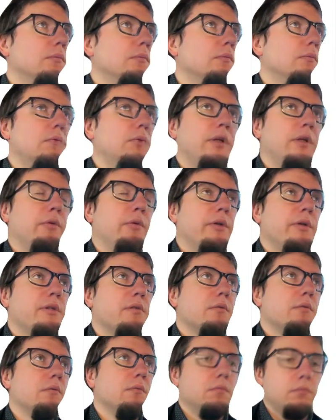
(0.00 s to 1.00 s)
To degrees,
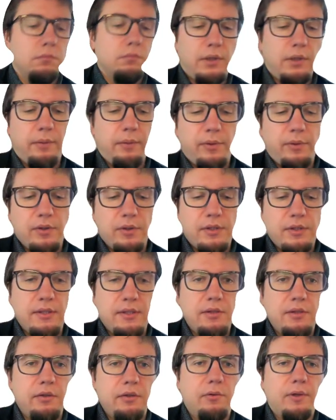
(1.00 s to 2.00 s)
yeah, because
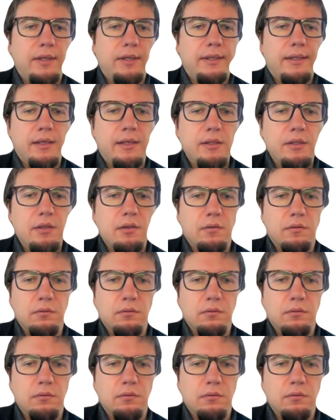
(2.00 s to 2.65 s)
it's in radians.